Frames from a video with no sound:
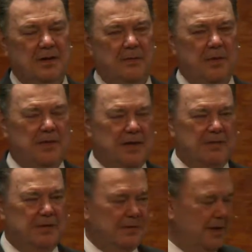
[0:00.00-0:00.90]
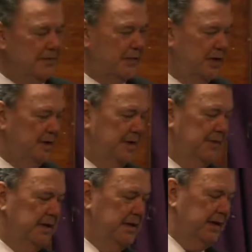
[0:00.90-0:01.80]
We will give you a free
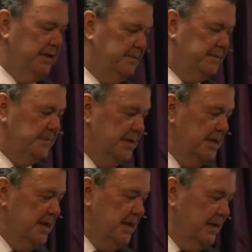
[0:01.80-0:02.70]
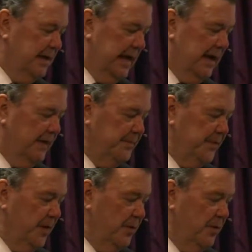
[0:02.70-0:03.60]
DVD. Now,
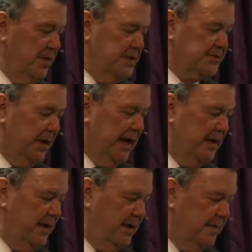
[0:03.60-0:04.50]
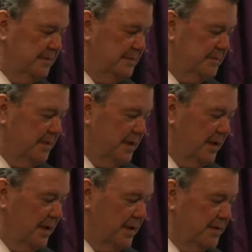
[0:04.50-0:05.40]
with this right here,
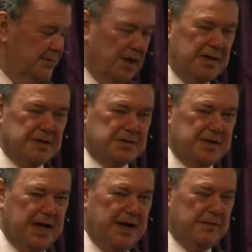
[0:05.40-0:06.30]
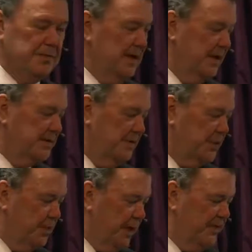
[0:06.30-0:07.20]
Jesus said, Except
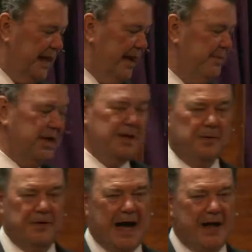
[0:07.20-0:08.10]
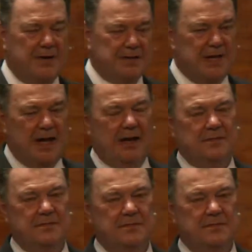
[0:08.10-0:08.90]
you believe that I am He, you will die in your sin.